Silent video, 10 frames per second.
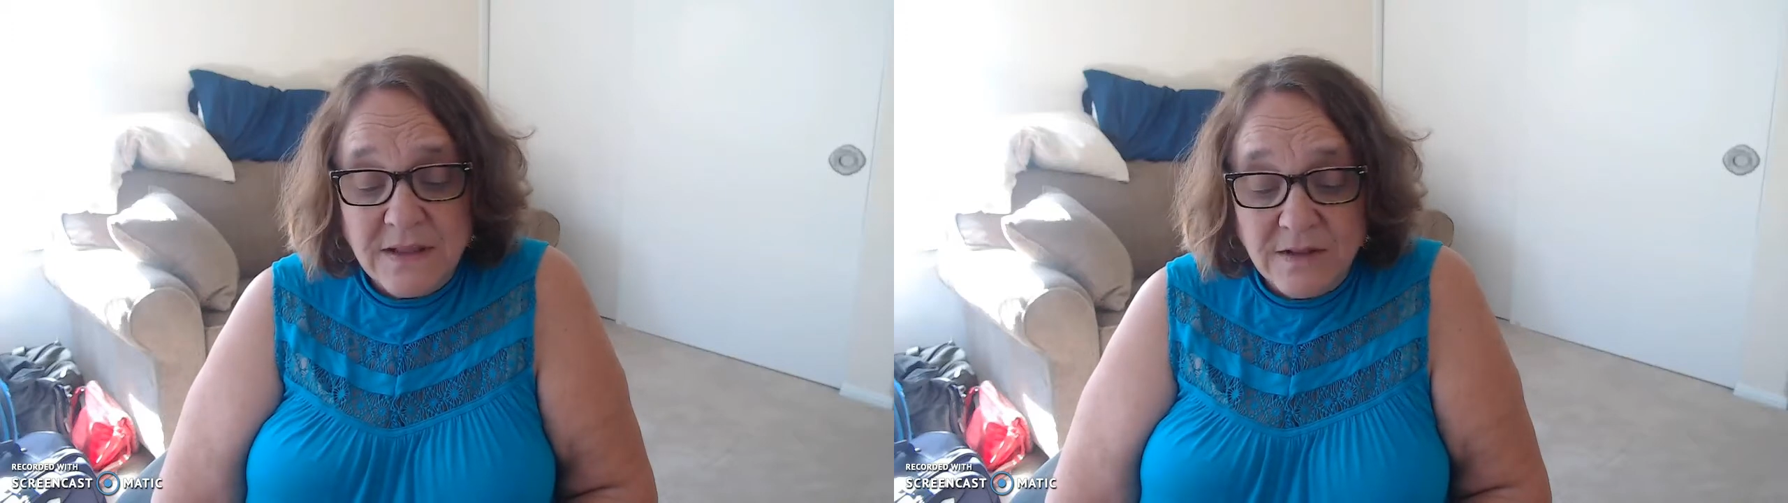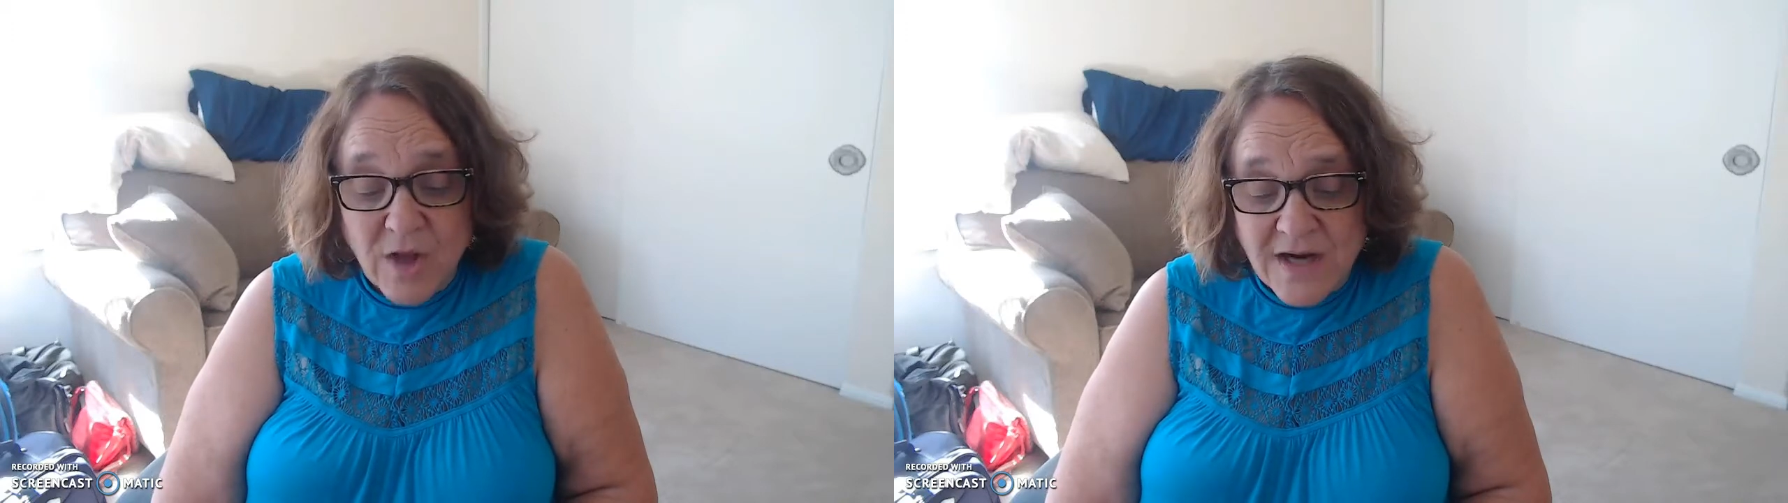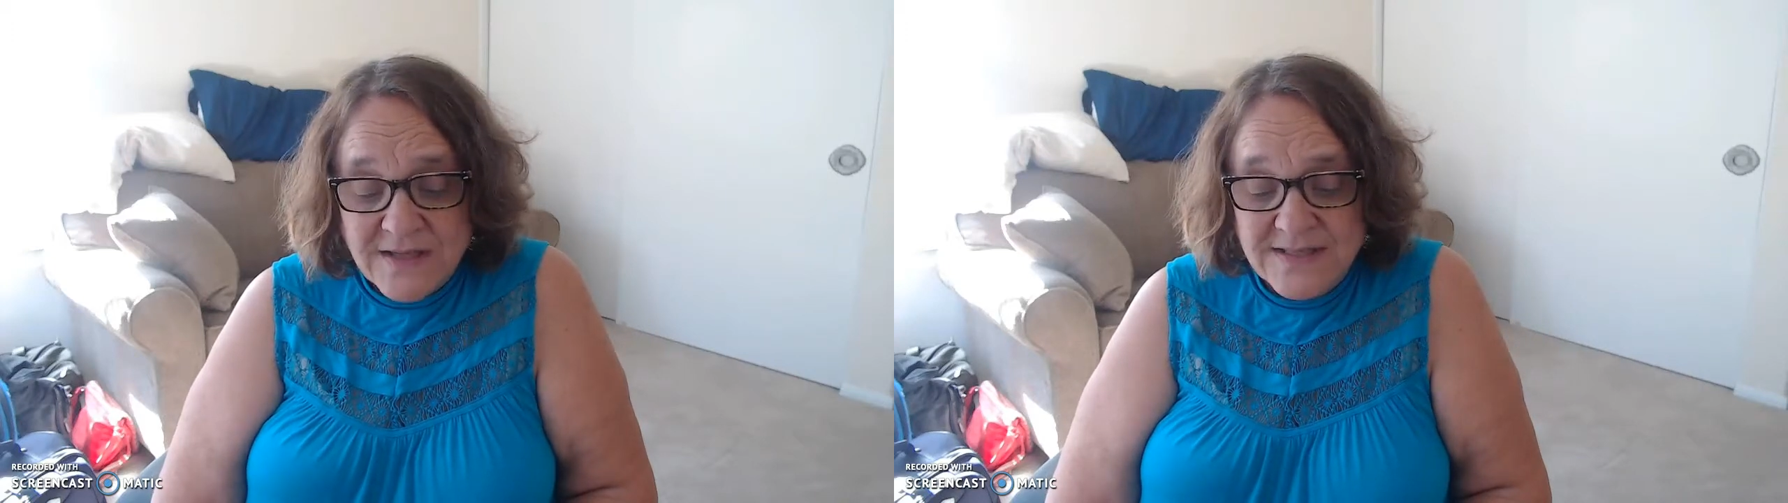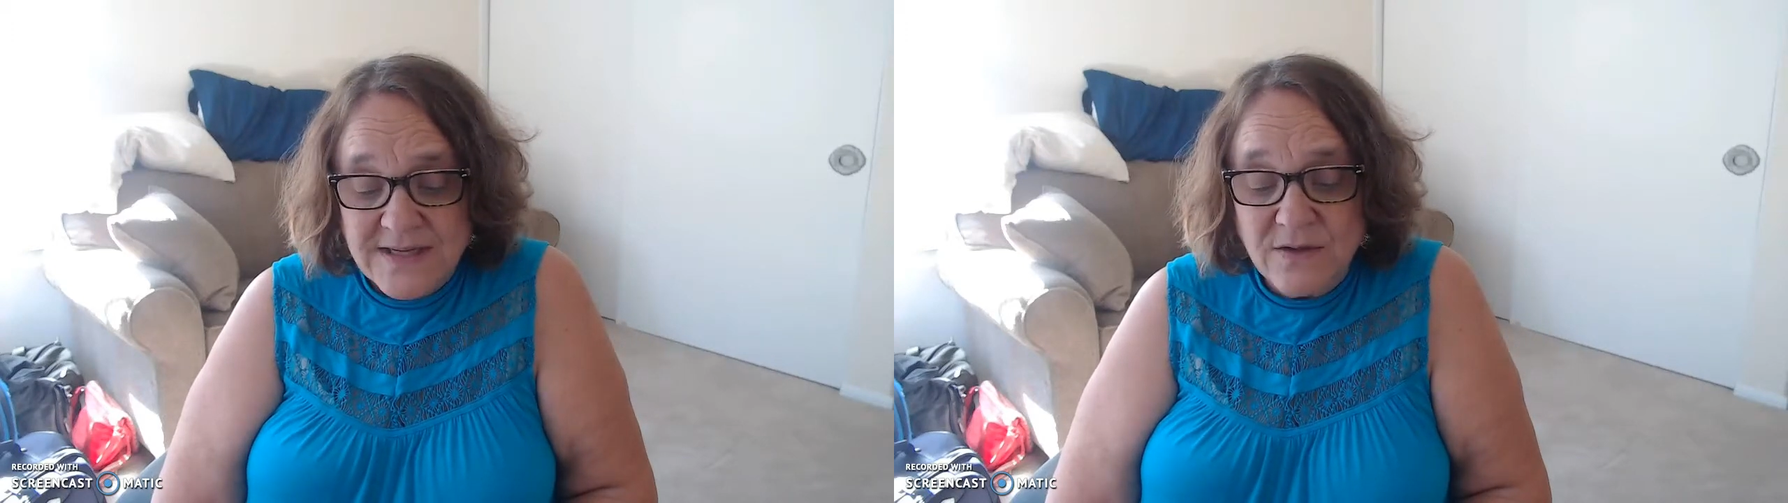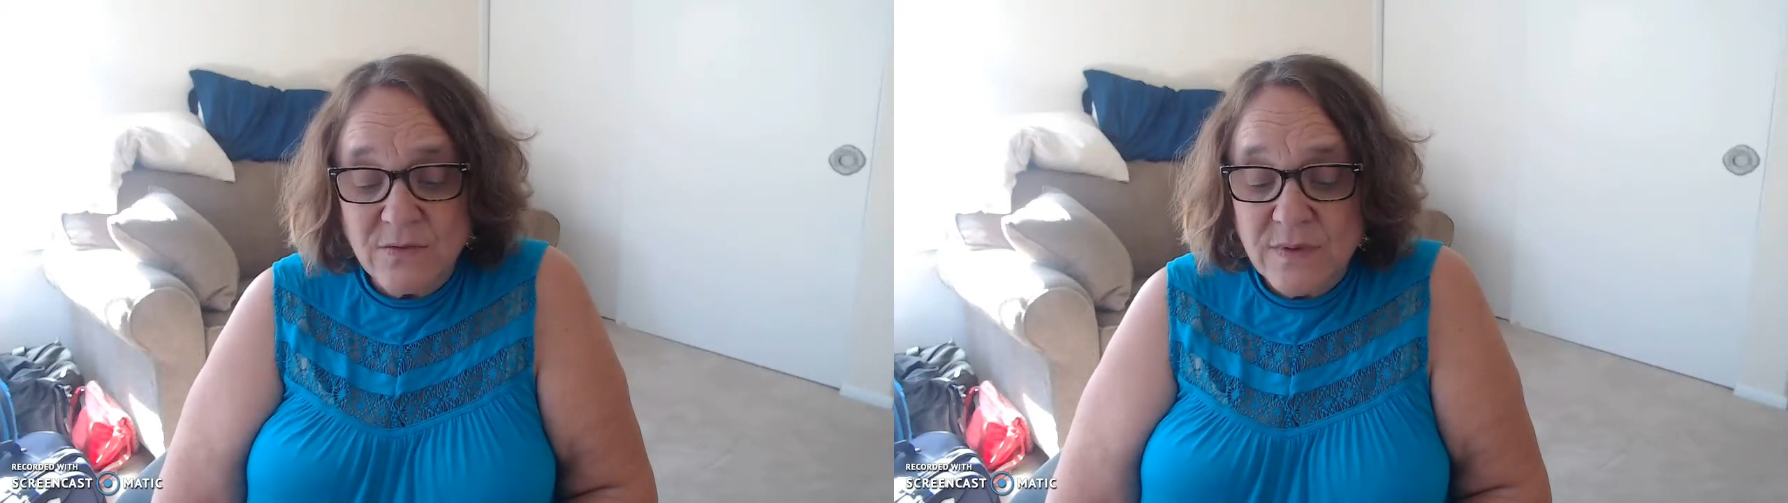locks
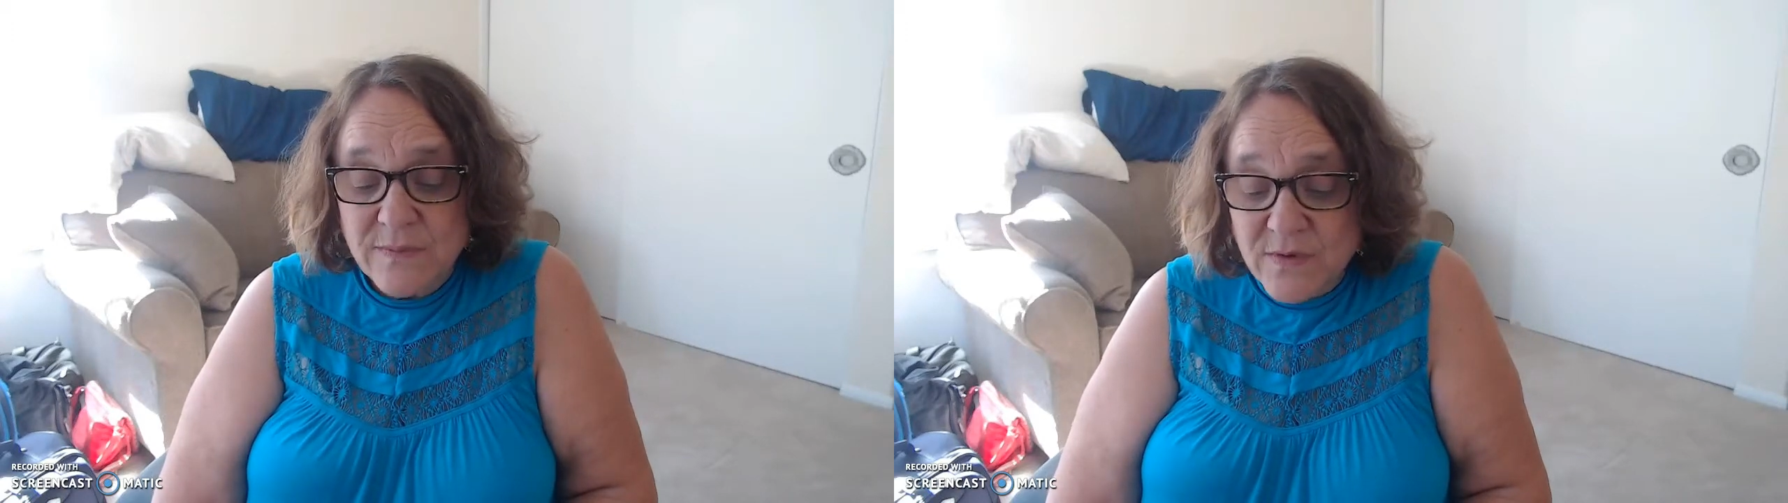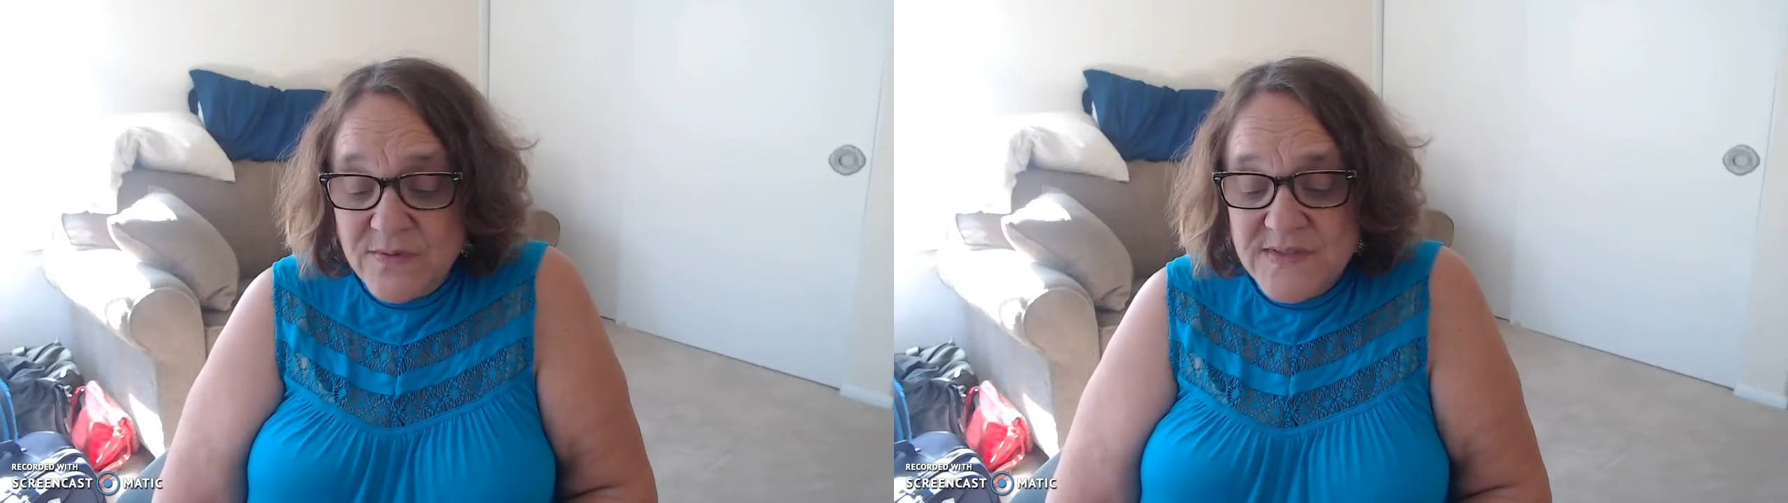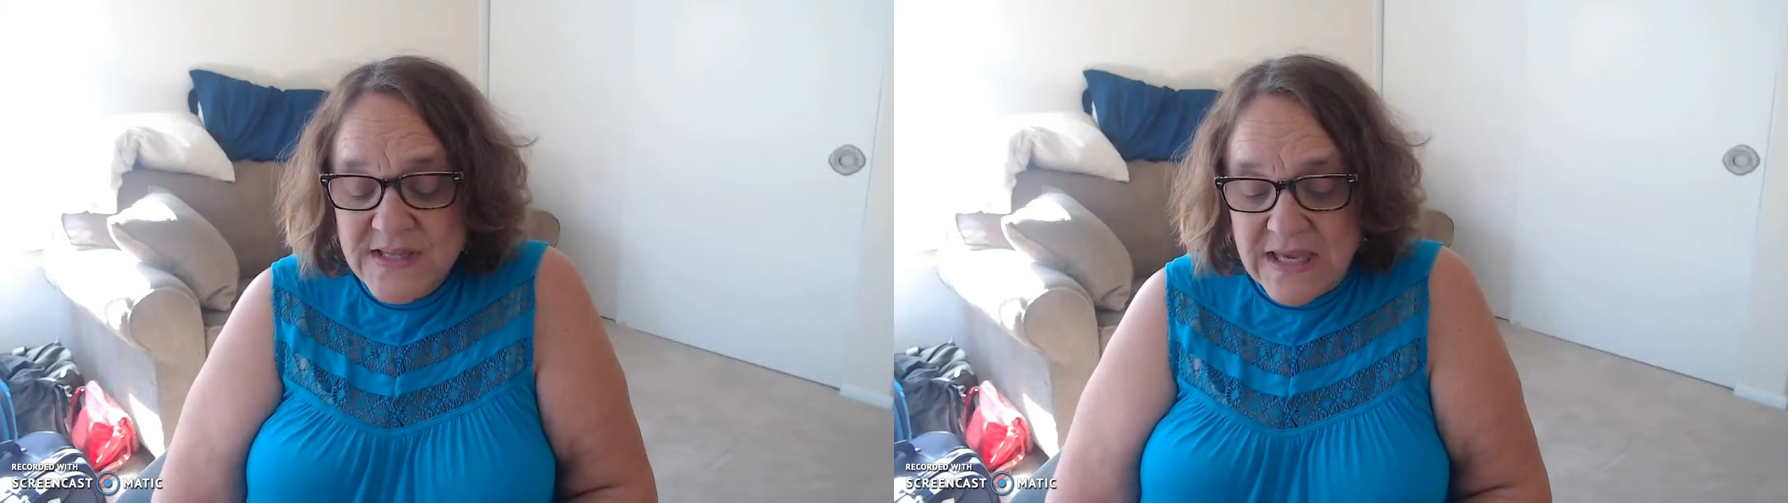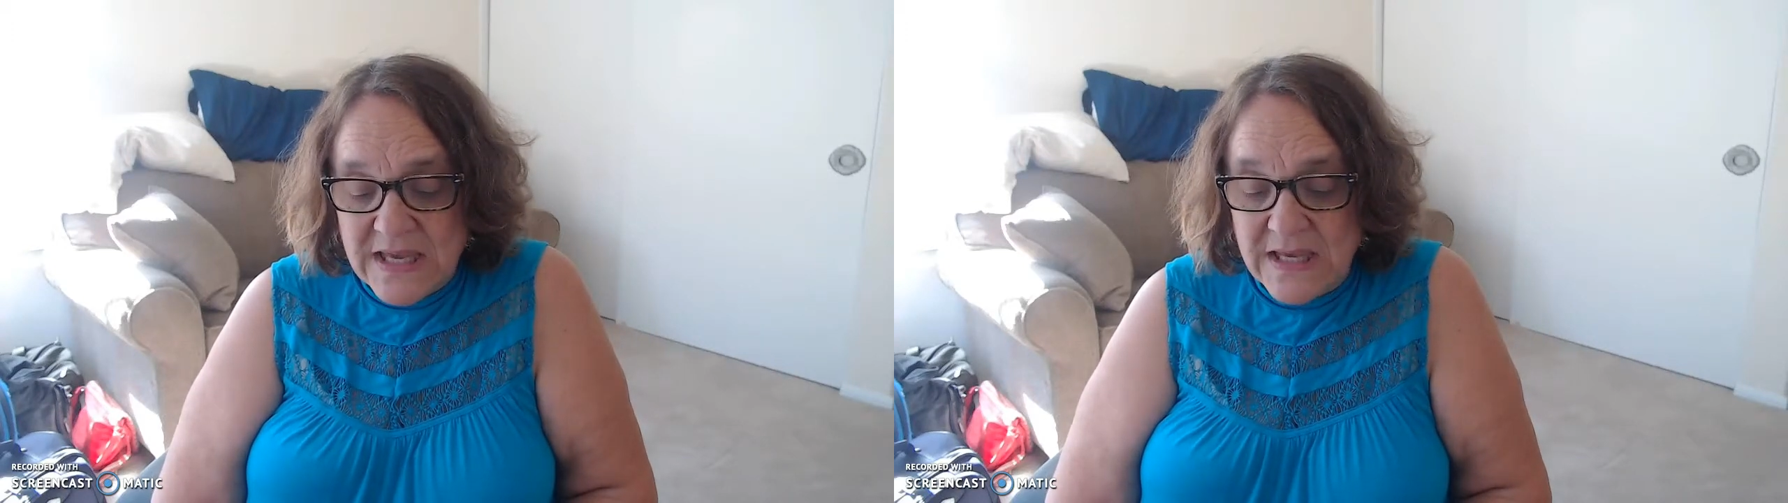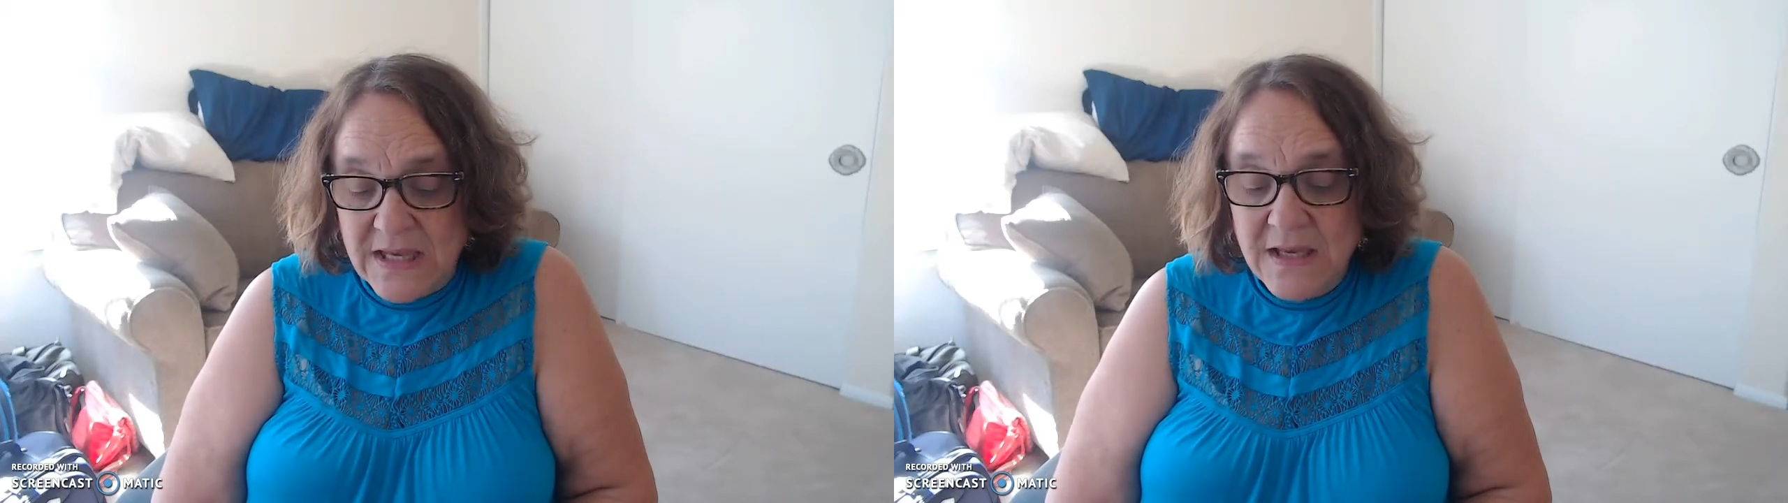it, removes the
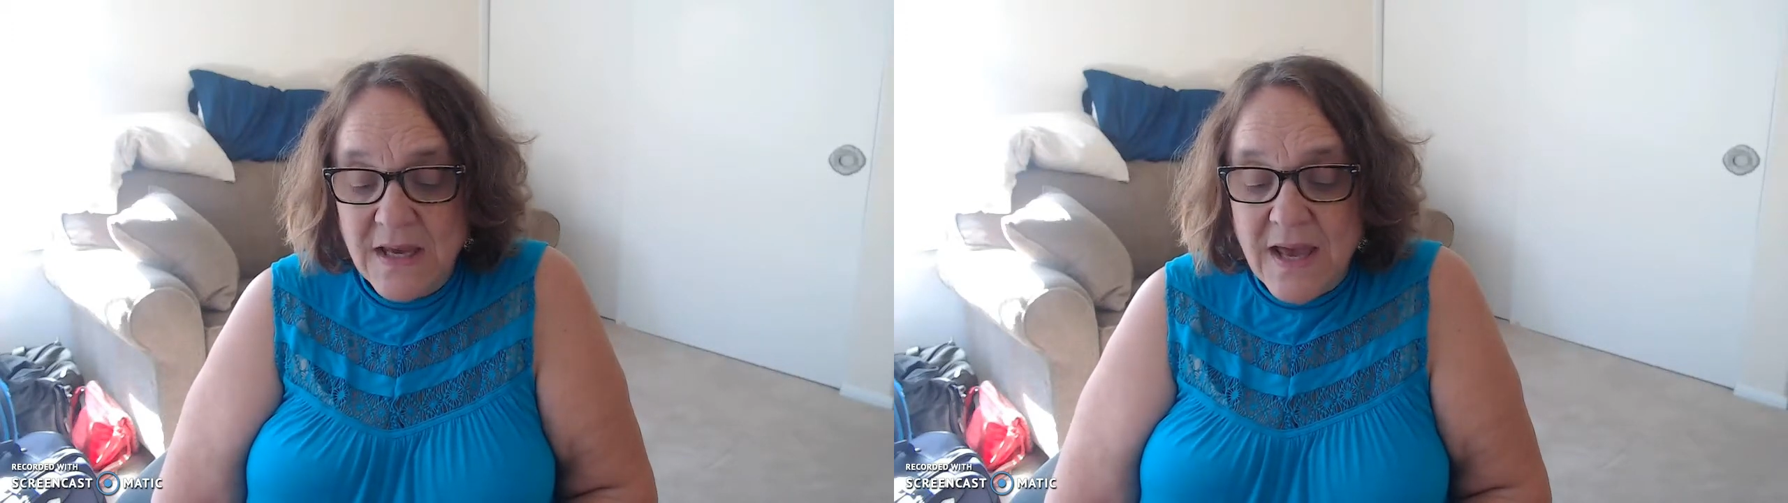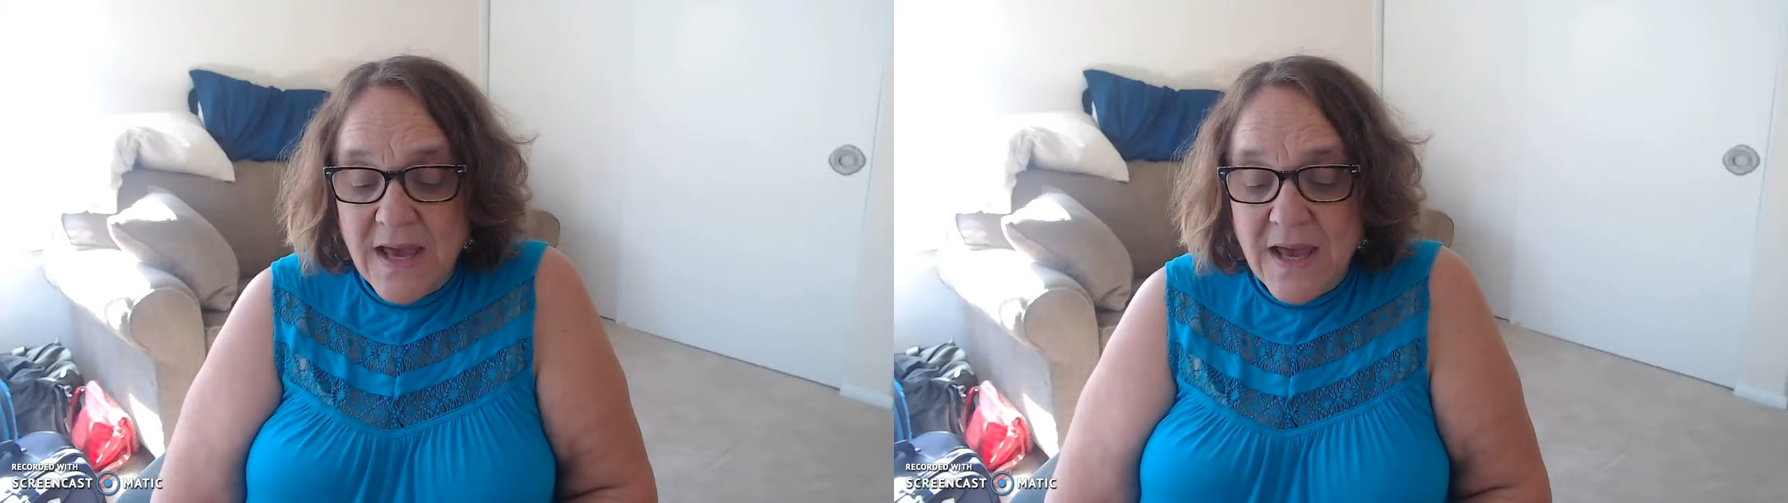key,